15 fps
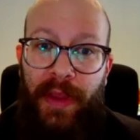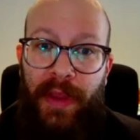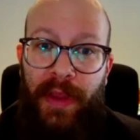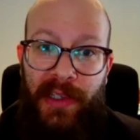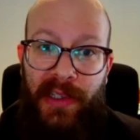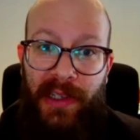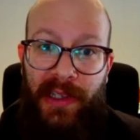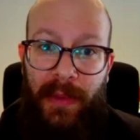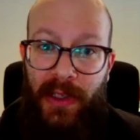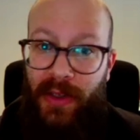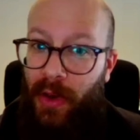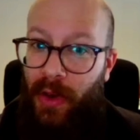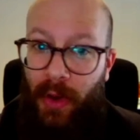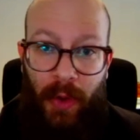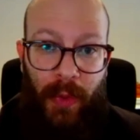your system
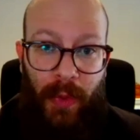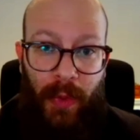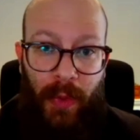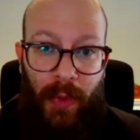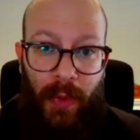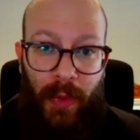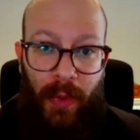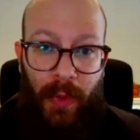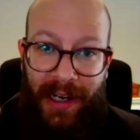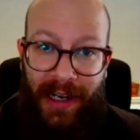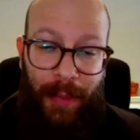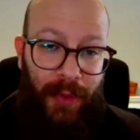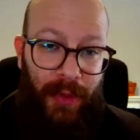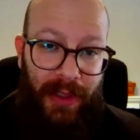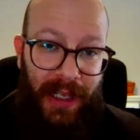is always kind of like
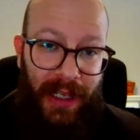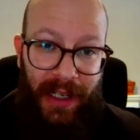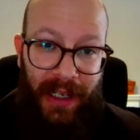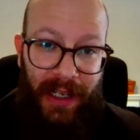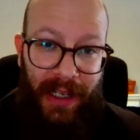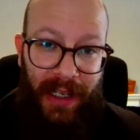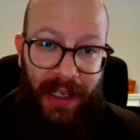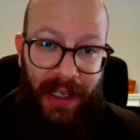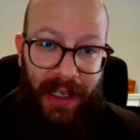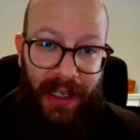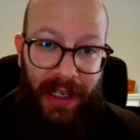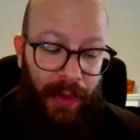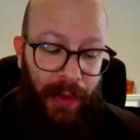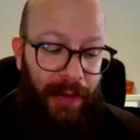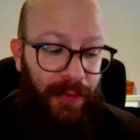up to date with
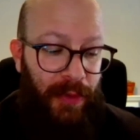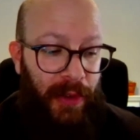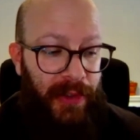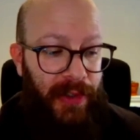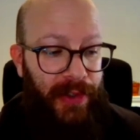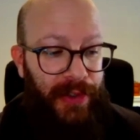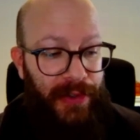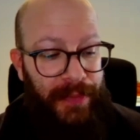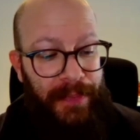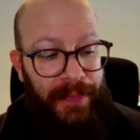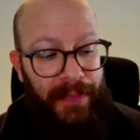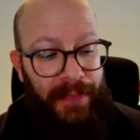fraudsters.